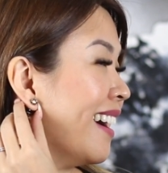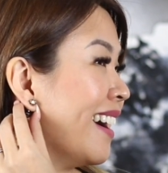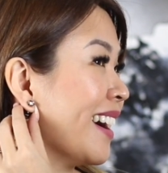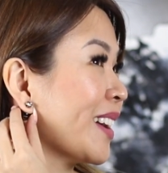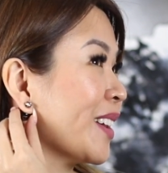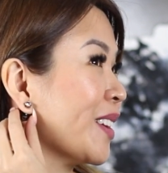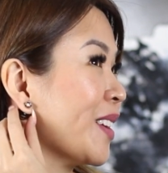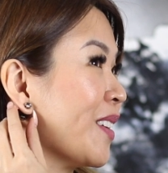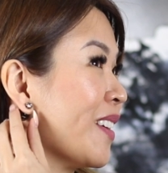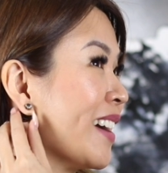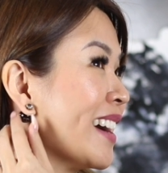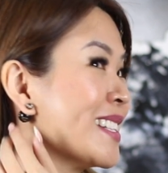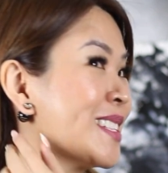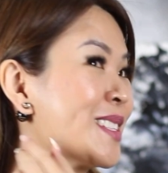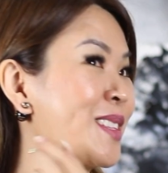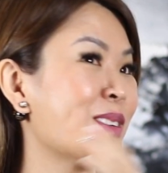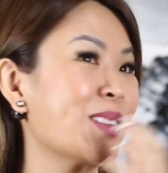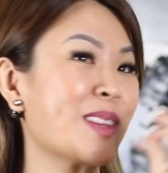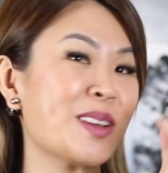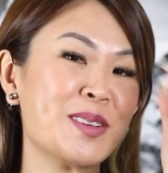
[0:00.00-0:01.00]
I don't know, I
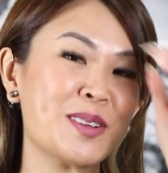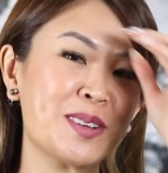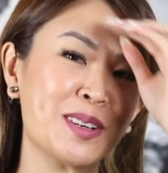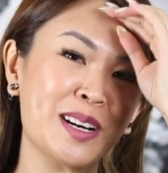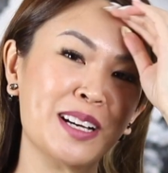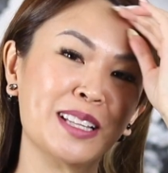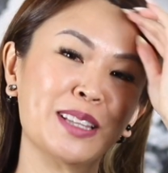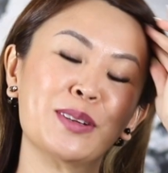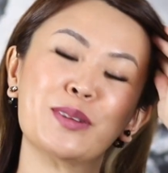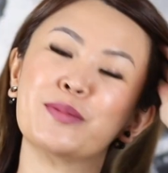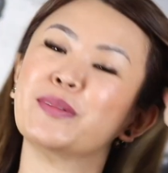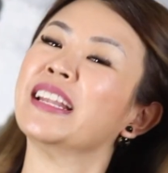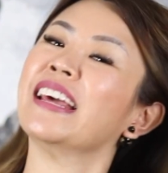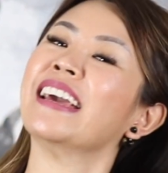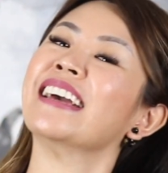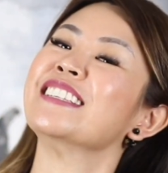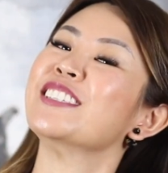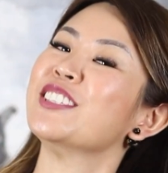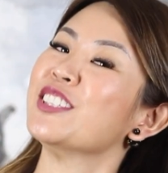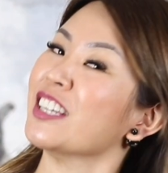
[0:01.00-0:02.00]
just thought they were a little bit
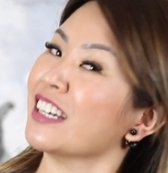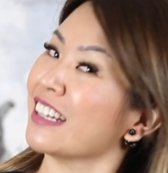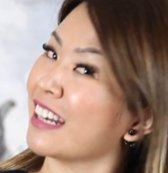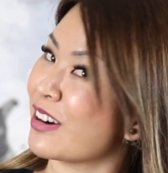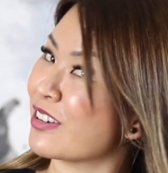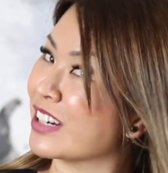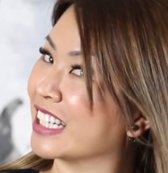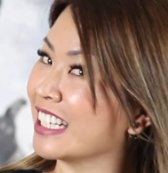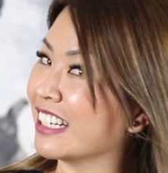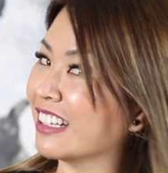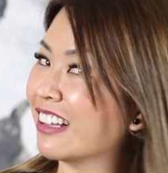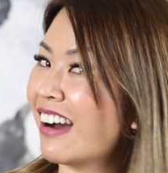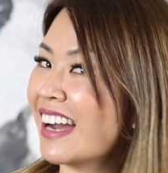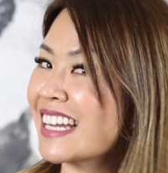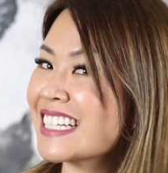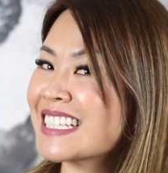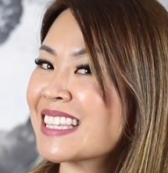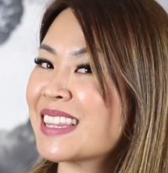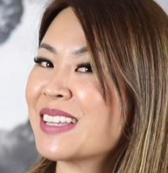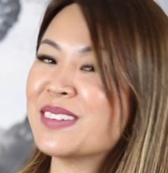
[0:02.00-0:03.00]
edgy and I really
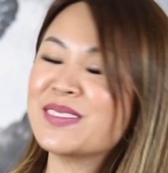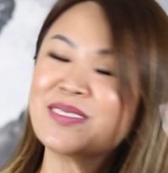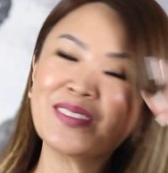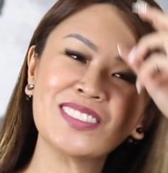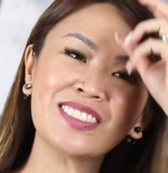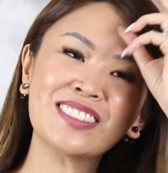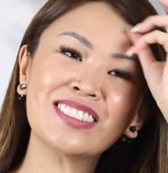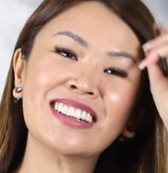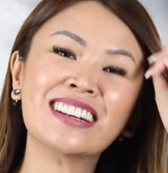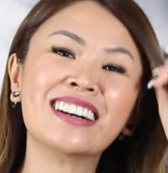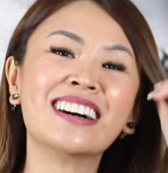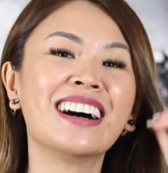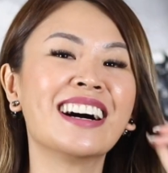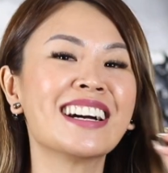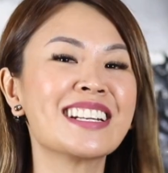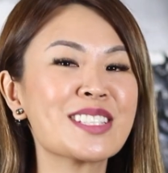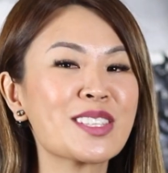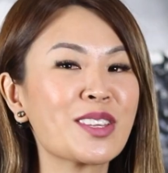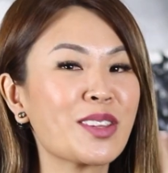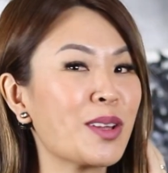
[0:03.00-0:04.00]
liked them. I
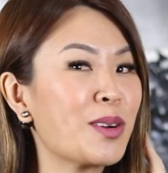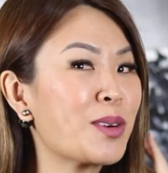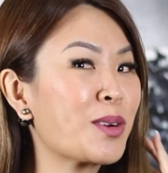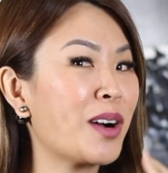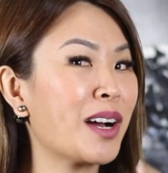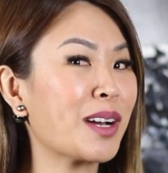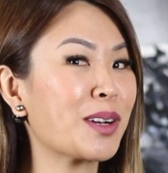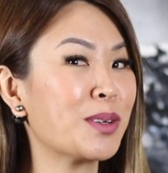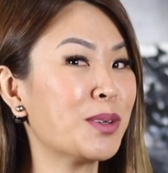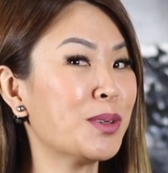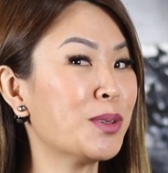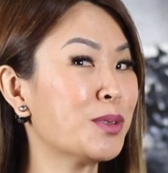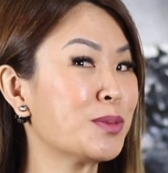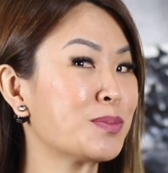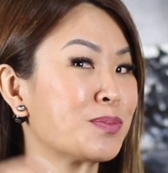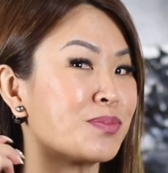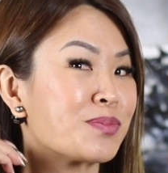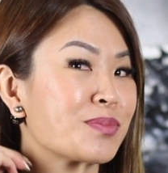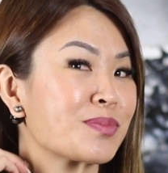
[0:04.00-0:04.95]
just thought they were quite cool.